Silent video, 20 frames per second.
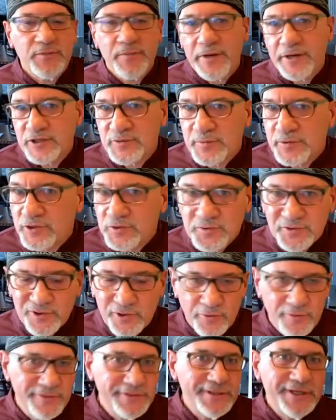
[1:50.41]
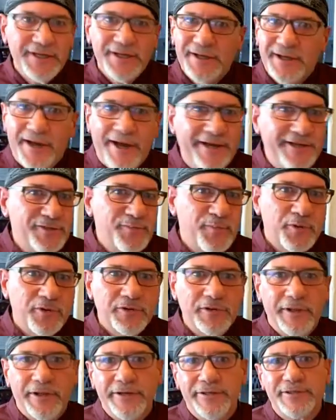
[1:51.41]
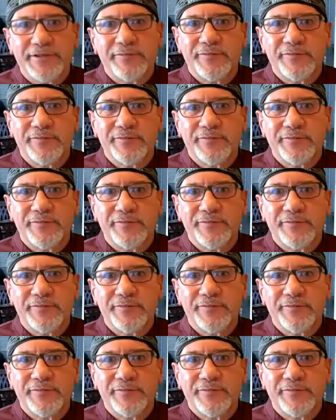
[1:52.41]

And my experience was always iceberg lettuce,